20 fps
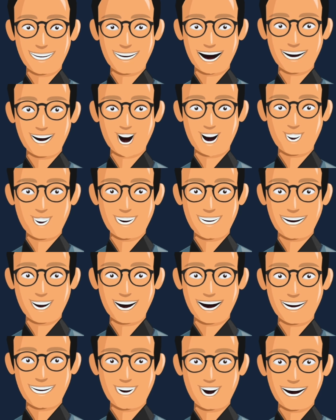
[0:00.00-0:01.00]
but rather
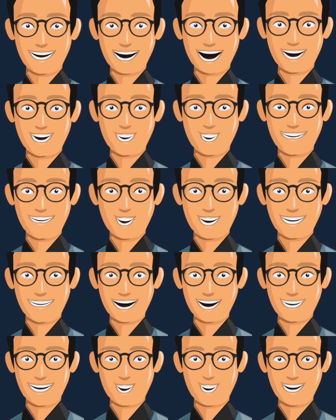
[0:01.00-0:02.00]
creating content
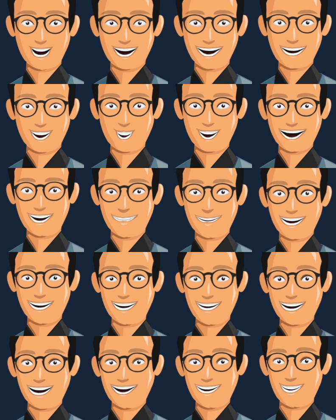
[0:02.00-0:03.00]
relevant to the customer's
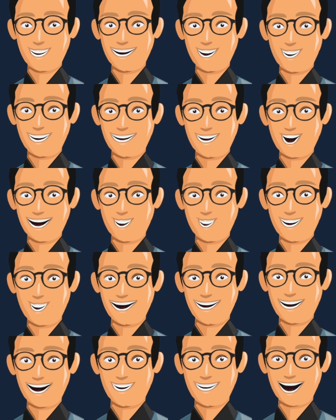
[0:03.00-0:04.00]
problems through which you will
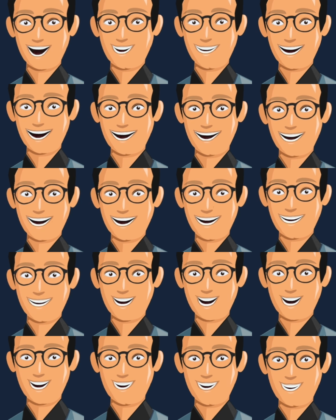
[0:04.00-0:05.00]
establish trust and
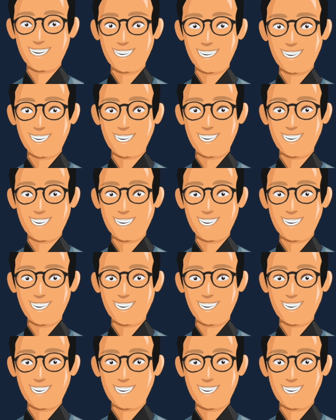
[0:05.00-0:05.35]
authority.